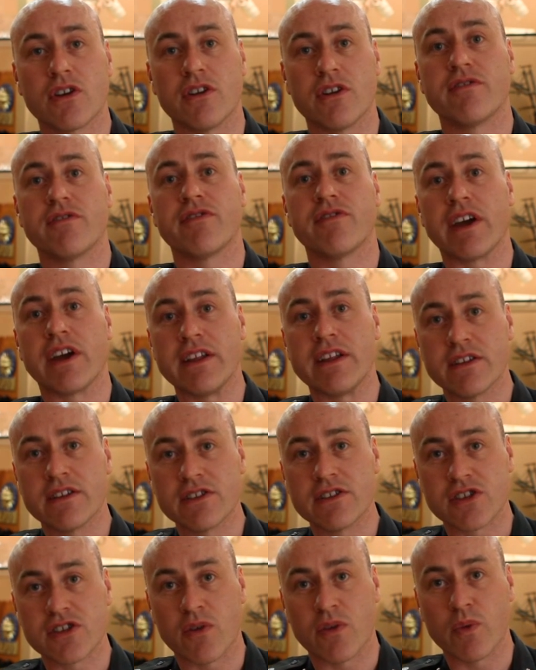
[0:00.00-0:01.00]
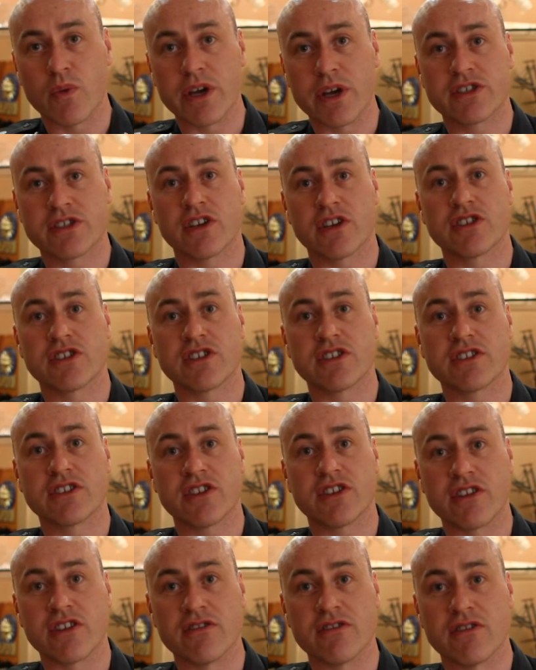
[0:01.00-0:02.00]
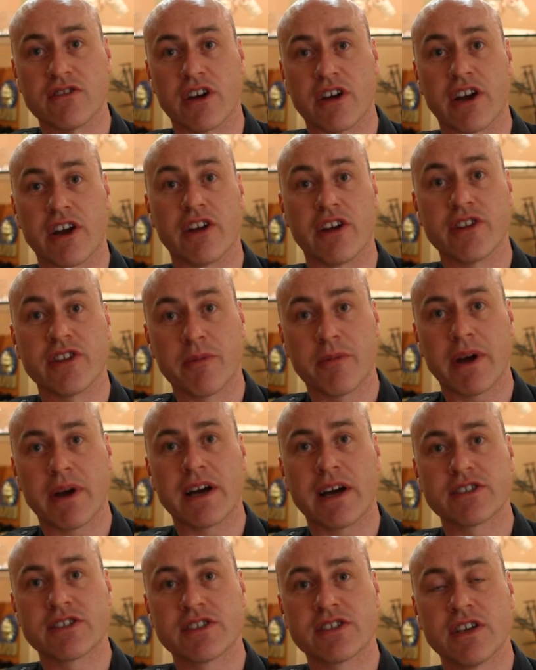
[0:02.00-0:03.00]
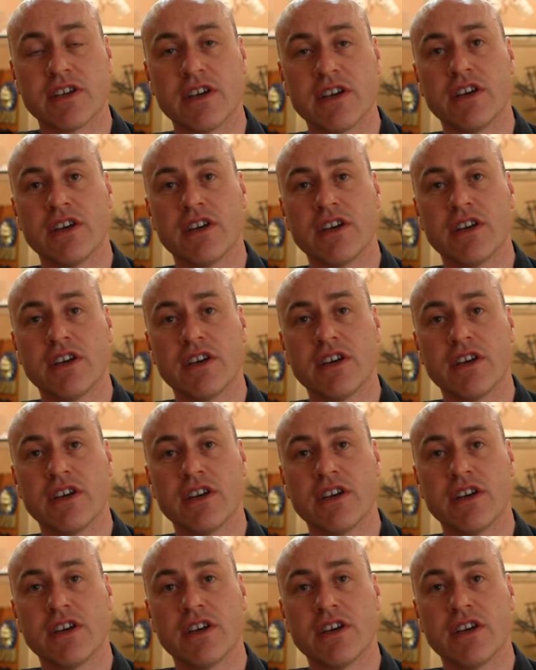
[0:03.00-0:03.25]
confined in some way, such as a tunnel or an underpass.